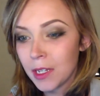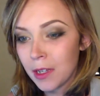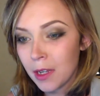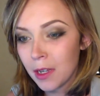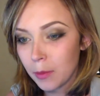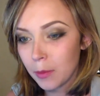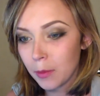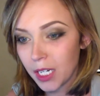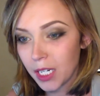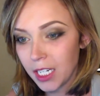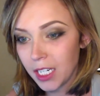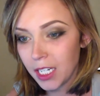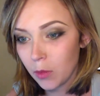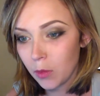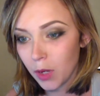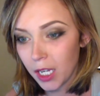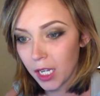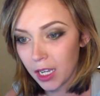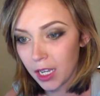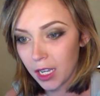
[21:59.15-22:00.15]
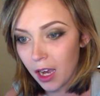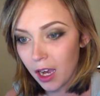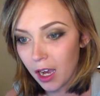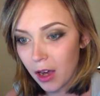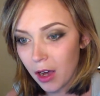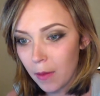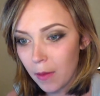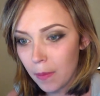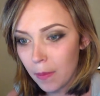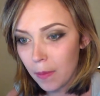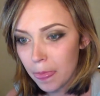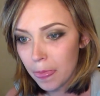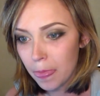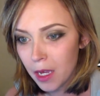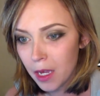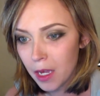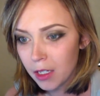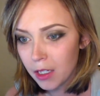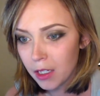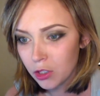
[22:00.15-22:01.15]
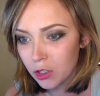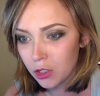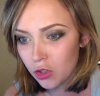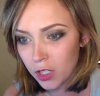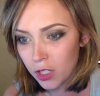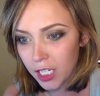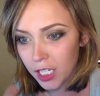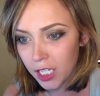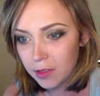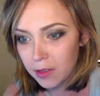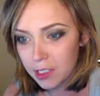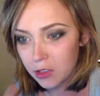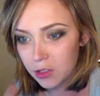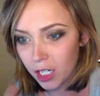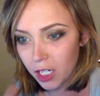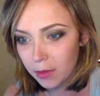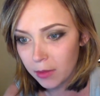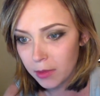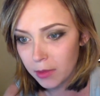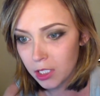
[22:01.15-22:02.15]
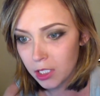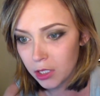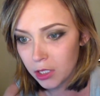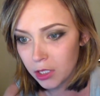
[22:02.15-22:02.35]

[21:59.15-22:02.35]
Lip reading: but anyway, the trick I was describing, you